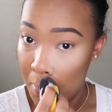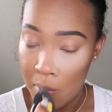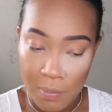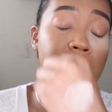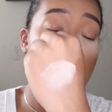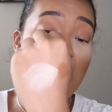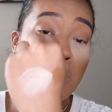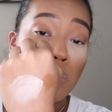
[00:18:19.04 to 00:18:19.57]

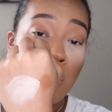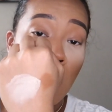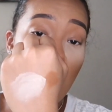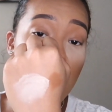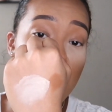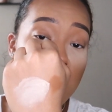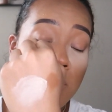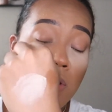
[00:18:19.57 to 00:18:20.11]
and then you'll
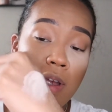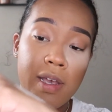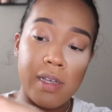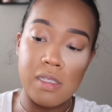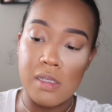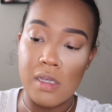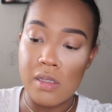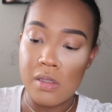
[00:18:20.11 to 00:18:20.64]
go in with your
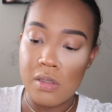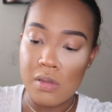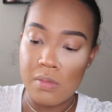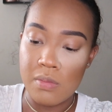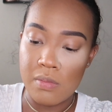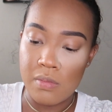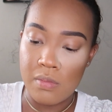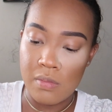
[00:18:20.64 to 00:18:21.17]
excess.
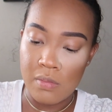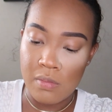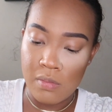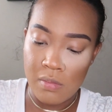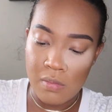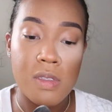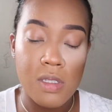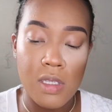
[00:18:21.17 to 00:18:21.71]

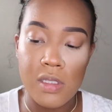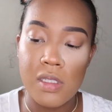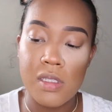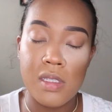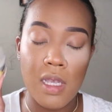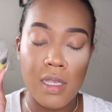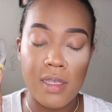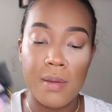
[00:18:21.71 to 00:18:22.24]
Since it's
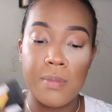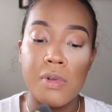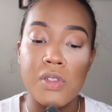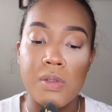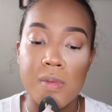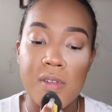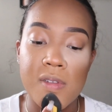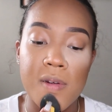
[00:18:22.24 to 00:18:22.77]
not that much,
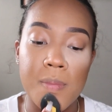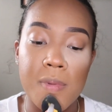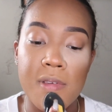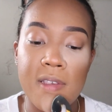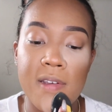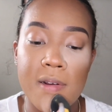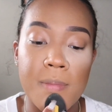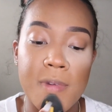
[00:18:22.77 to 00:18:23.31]
I'm just gonna put
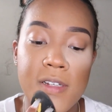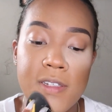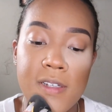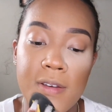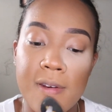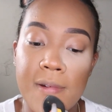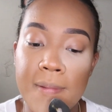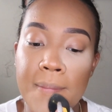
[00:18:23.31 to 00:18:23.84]
that on my
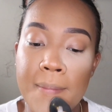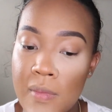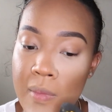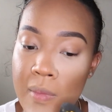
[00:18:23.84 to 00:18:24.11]
chin,